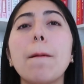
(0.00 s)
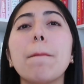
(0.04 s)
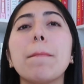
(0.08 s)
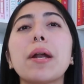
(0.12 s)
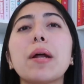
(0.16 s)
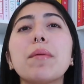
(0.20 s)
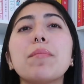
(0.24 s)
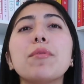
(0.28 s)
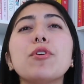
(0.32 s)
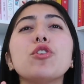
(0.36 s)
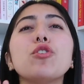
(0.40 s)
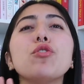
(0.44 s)

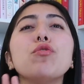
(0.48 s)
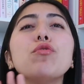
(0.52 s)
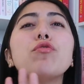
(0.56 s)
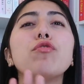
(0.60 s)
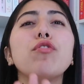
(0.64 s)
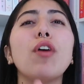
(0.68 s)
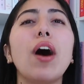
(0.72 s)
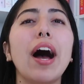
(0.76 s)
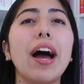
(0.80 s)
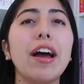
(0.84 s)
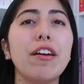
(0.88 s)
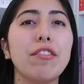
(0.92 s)
but I'm going to do
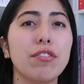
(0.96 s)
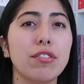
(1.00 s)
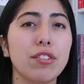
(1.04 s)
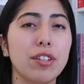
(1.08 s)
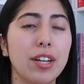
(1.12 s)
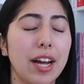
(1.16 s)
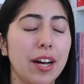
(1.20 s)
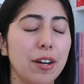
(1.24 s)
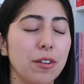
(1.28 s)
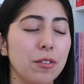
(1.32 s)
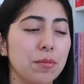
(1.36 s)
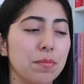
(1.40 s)
5 for
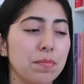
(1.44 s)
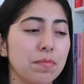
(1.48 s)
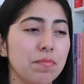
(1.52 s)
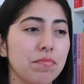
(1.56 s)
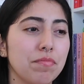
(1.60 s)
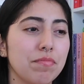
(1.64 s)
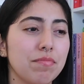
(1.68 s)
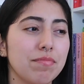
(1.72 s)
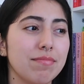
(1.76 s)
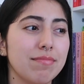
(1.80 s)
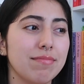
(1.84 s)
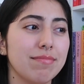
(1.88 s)
now.
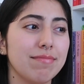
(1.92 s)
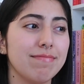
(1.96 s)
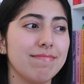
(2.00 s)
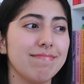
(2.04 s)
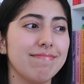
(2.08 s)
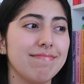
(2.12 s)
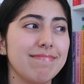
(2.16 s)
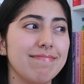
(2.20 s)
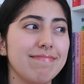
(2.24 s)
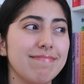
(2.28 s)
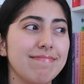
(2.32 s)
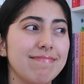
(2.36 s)

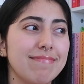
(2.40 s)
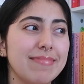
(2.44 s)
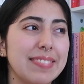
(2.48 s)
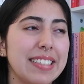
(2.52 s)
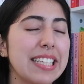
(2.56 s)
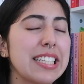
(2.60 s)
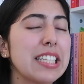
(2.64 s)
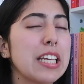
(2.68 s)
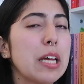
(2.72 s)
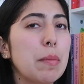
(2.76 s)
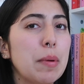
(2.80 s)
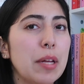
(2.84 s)

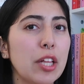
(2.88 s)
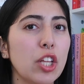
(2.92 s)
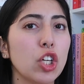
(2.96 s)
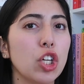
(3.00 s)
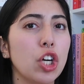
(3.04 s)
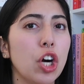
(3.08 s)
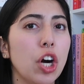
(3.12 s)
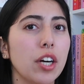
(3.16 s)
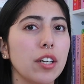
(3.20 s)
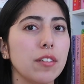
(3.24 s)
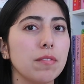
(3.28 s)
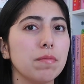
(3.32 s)
It's gonna be a
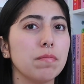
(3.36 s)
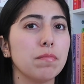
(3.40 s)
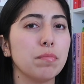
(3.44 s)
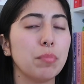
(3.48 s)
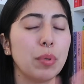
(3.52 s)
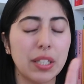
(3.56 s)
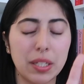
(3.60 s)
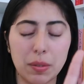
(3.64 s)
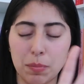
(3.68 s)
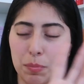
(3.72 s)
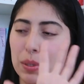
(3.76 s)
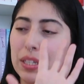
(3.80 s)
little hard,
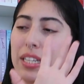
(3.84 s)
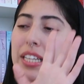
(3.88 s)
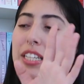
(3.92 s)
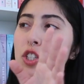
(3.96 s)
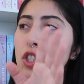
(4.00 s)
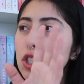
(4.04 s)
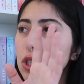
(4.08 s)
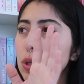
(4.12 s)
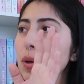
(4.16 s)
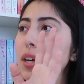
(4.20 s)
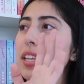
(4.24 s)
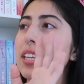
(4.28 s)
but
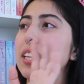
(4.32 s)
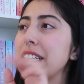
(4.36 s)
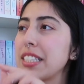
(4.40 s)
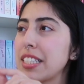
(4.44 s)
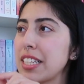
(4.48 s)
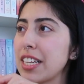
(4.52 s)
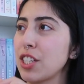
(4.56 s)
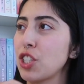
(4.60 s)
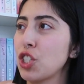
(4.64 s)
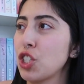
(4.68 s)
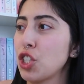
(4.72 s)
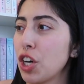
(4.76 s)
let's do it. Let's
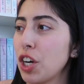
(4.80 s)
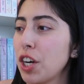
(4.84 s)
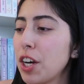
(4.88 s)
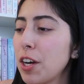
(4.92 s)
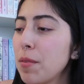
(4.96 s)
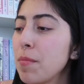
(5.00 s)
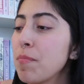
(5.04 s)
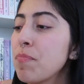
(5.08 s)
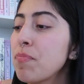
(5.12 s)
get started.